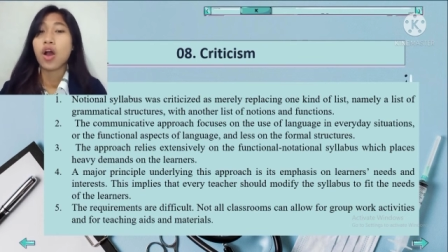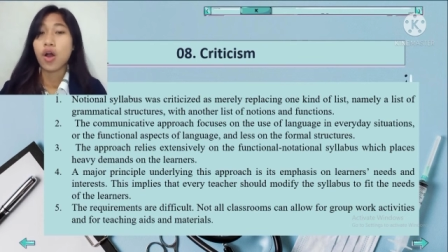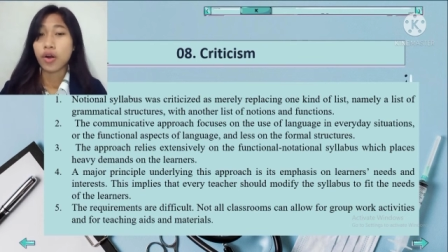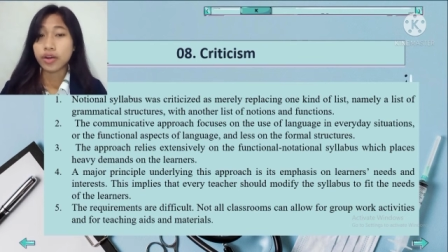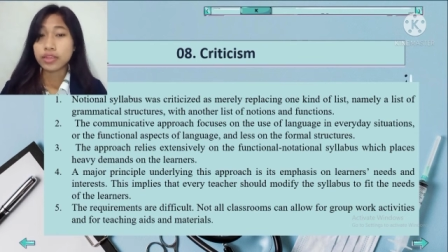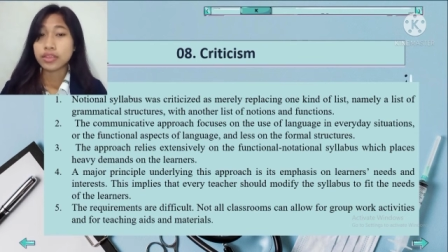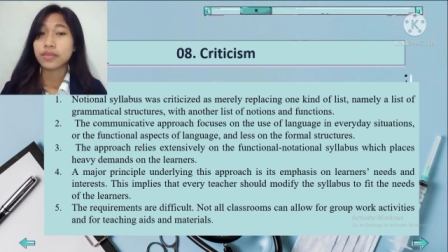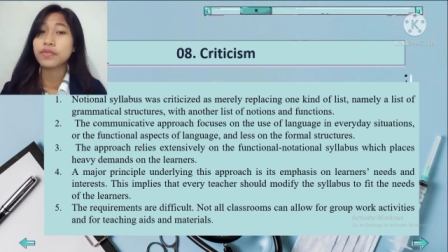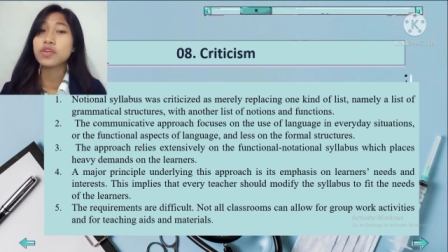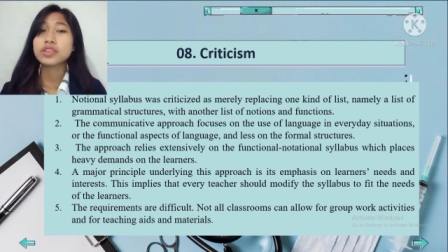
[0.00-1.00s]
or
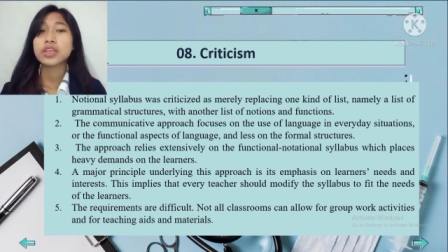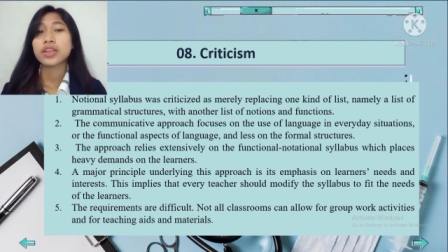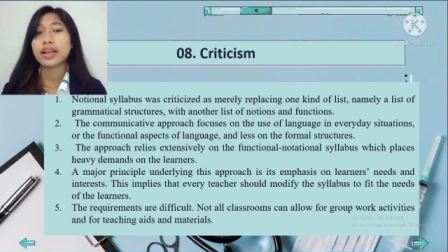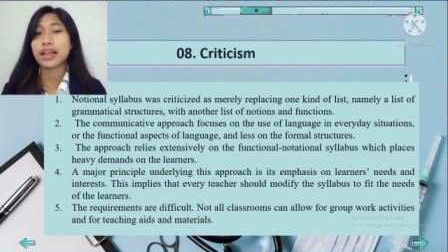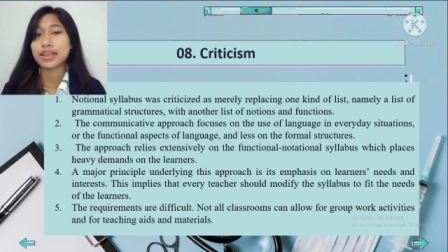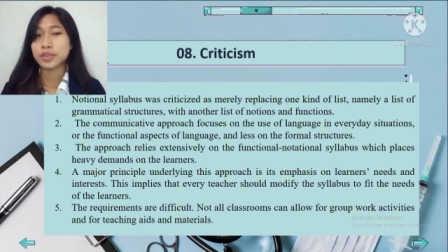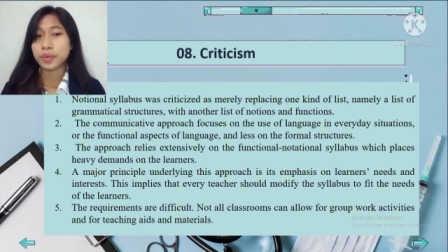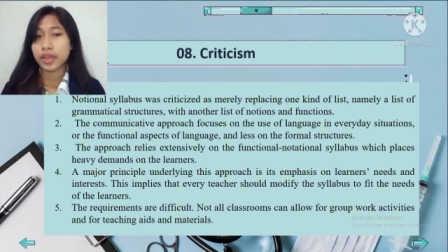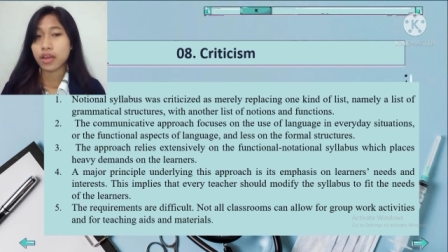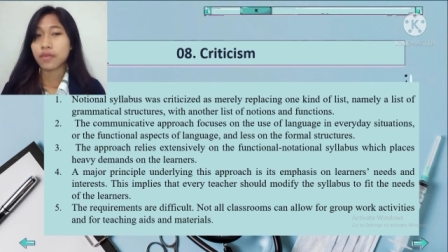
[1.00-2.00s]
the functional
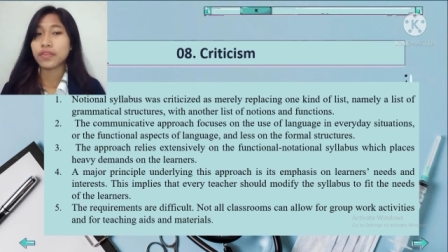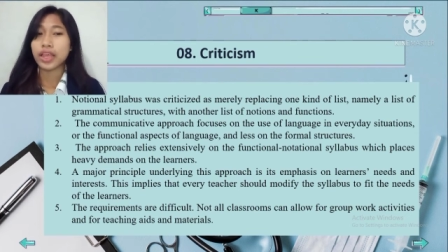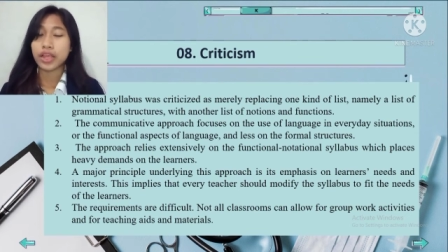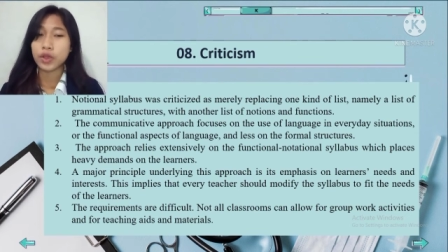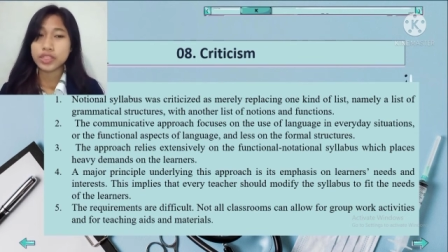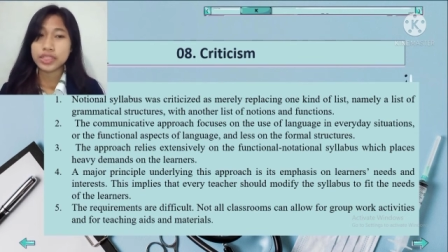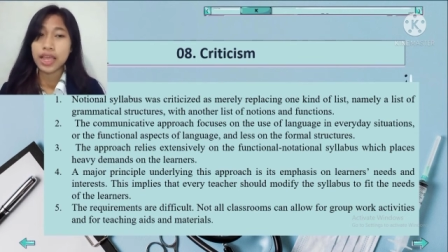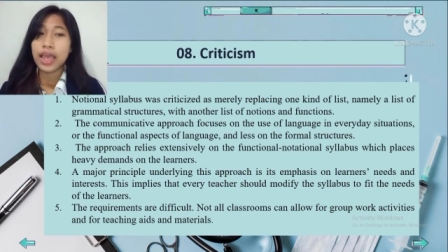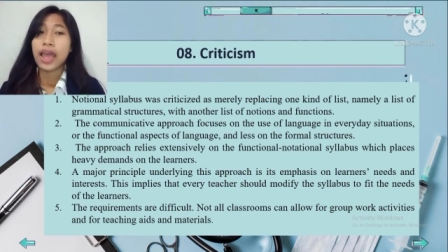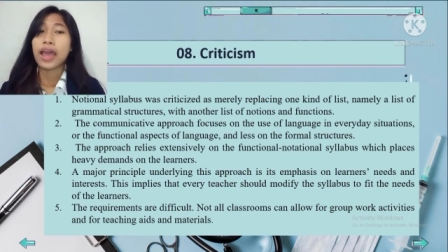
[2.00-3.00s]
aspect of language,
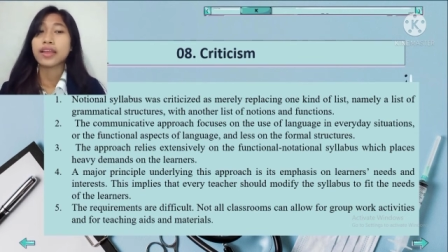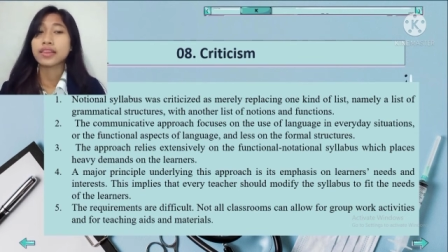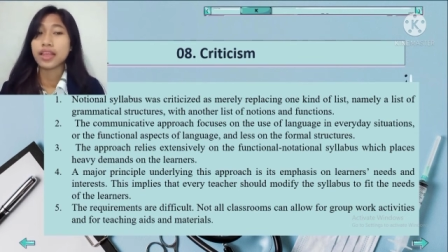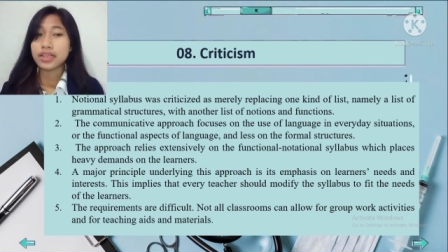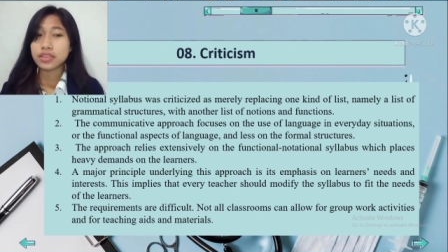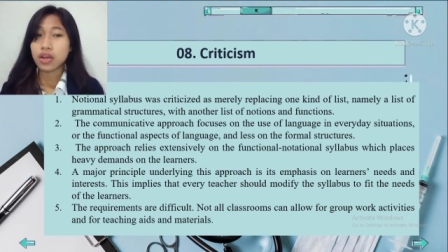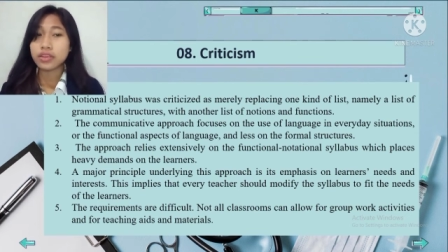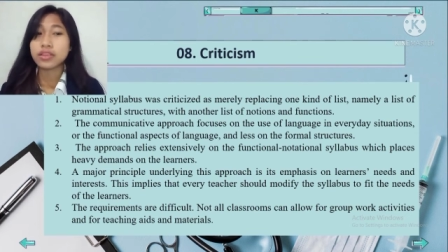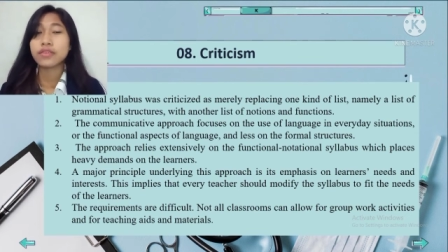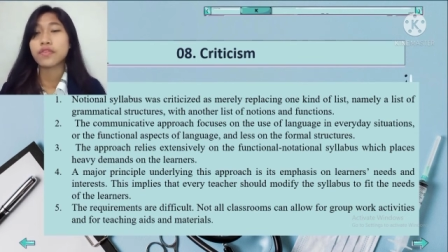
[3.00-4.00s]
and less
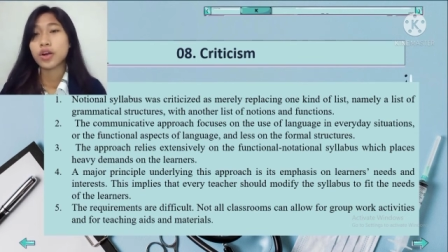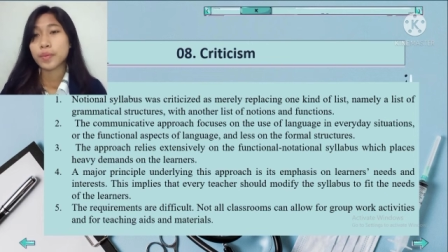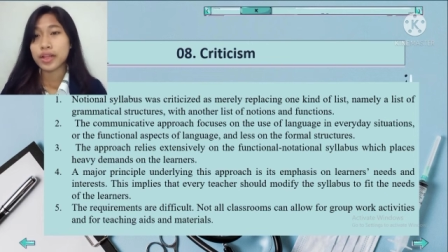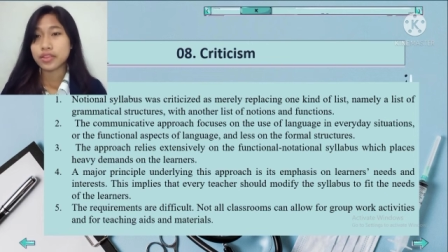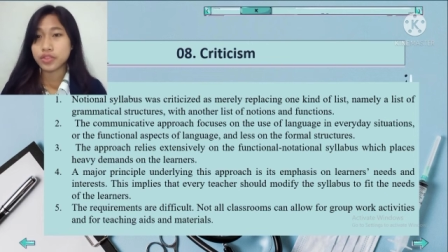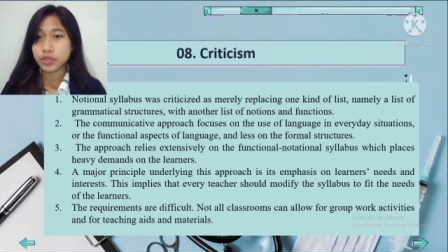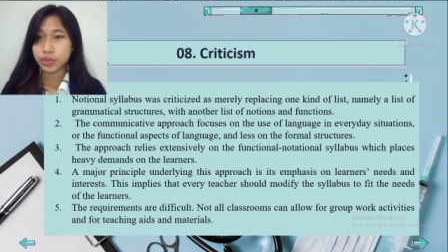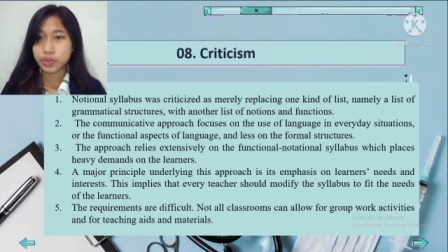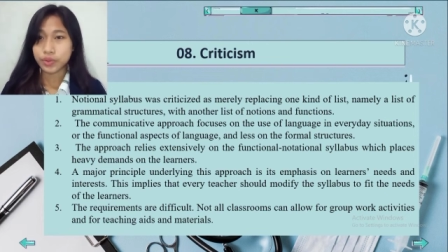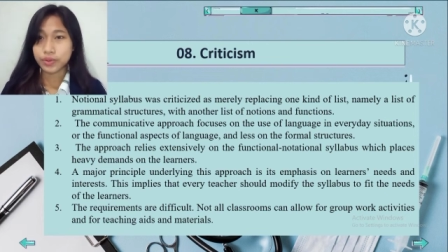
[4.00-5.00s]
on the formal
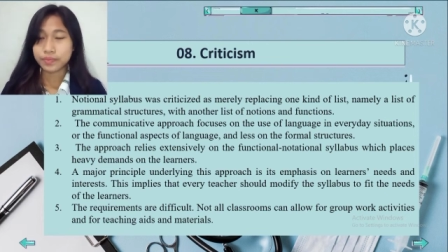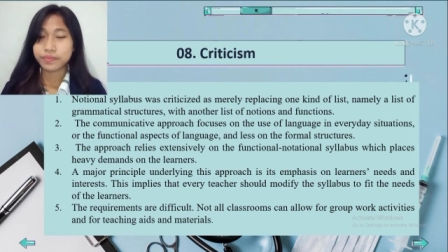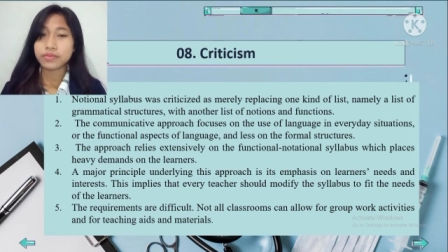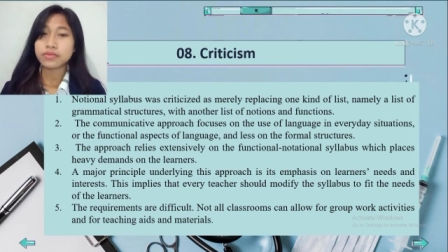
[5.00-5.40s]
structure.